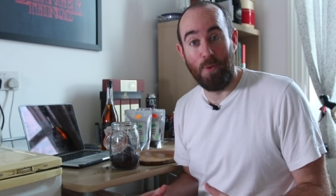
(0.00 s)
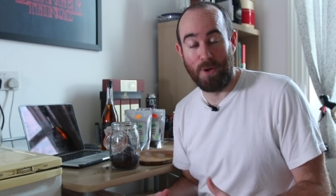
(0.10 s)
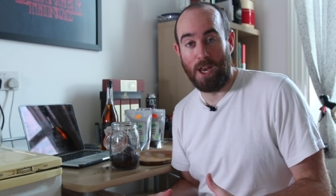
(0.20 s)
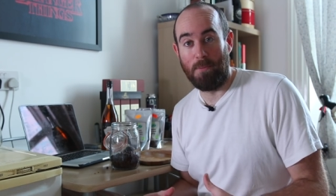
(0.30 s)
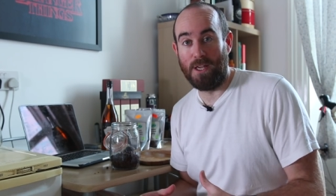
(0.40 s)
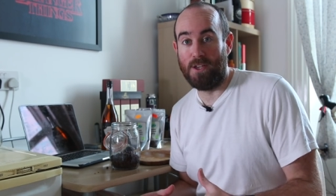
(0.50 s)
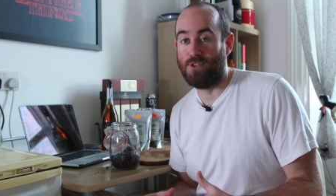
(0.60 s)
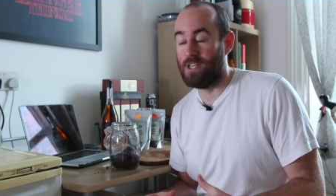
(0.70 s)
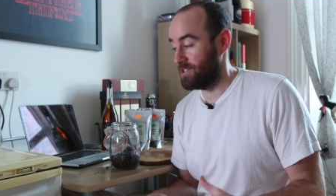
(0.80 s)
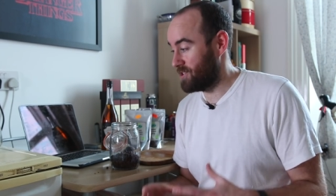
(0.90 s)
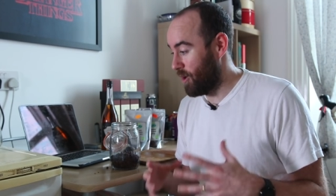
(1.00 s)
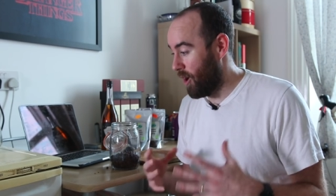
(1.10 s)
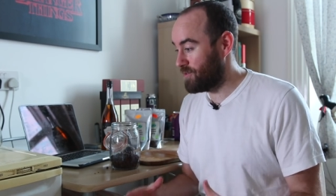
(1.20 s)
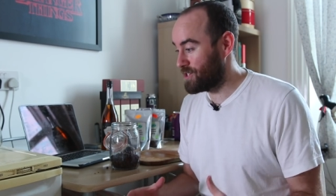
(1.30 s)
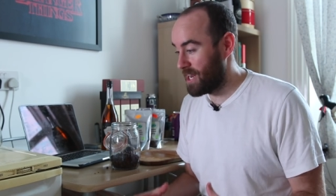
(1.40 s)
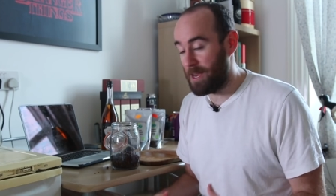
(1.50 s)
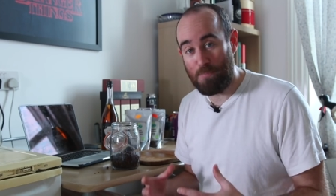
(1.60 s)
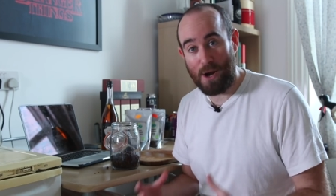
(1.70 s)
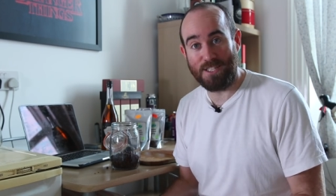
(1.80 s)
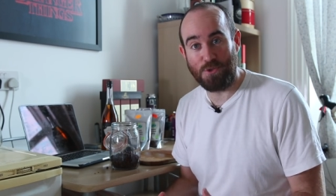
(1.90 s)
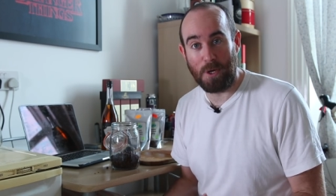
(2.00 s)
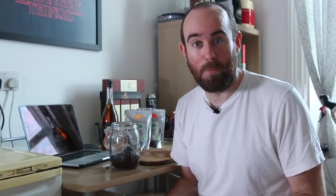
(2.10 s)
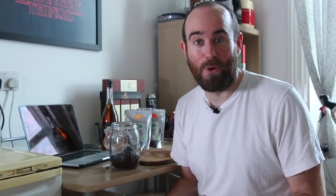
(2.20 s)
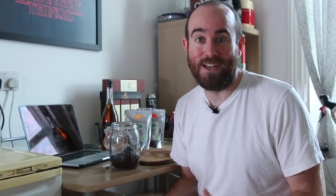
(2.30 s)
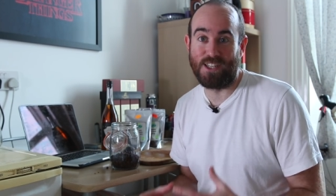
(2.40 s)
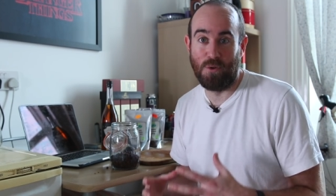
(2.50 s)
that we're going to be using. So obviously, practice what you preach.